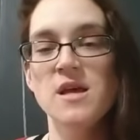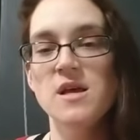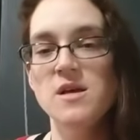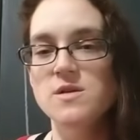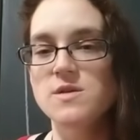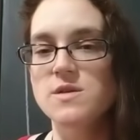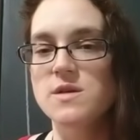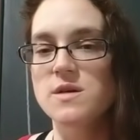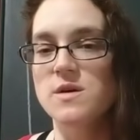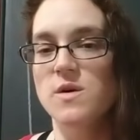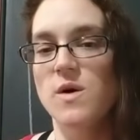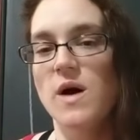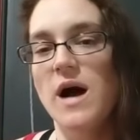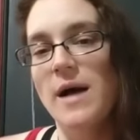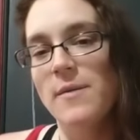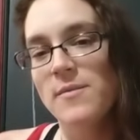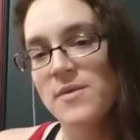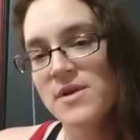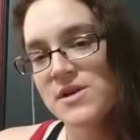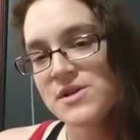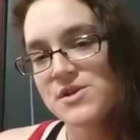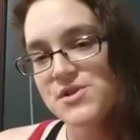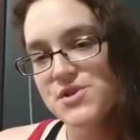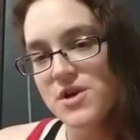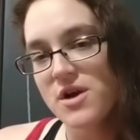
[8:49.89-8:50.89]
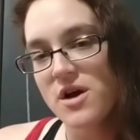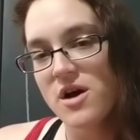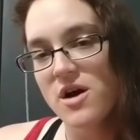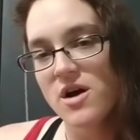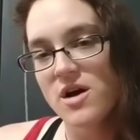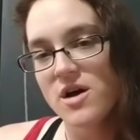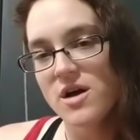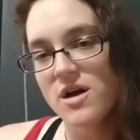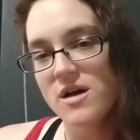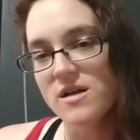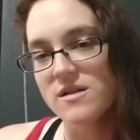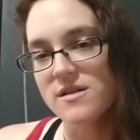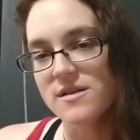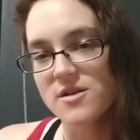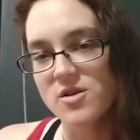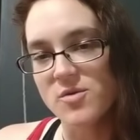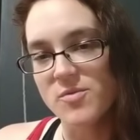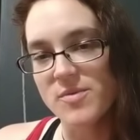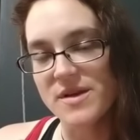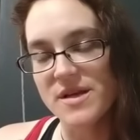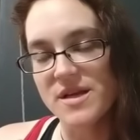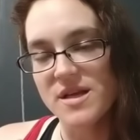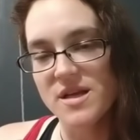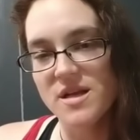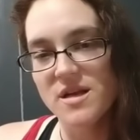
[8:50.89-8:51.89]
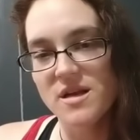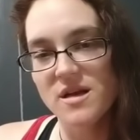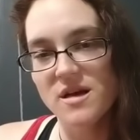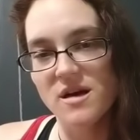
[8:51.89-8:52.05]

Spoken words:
So I'm going to draw a little bit